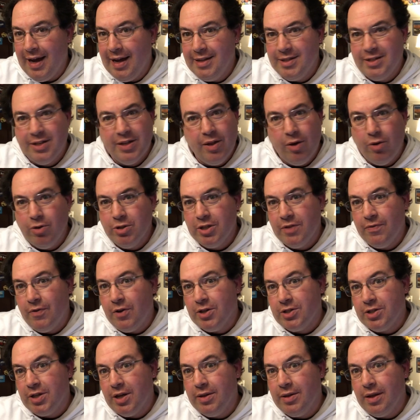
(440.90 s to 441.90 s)
And to those of
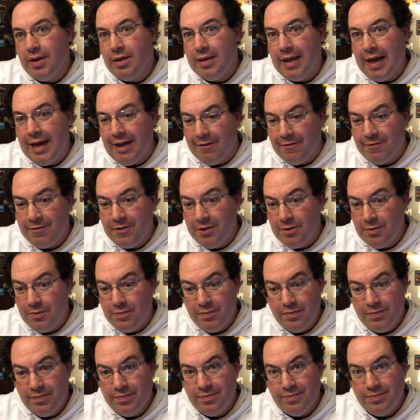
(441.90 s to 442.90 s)
us on the left,
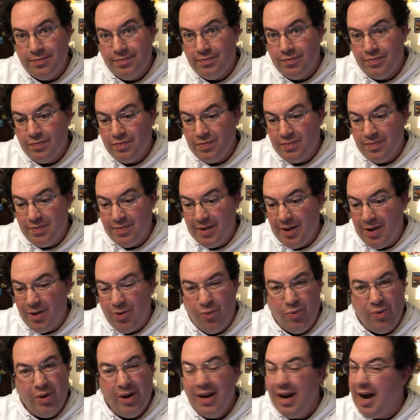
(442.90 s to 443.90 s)

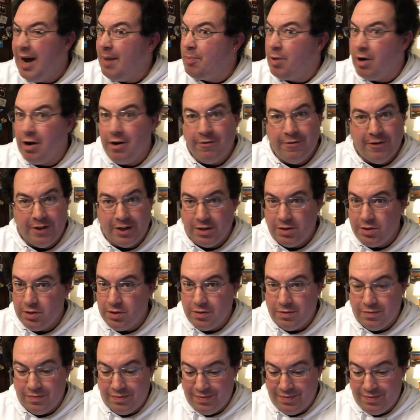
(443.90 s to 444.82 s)
we're not perfect.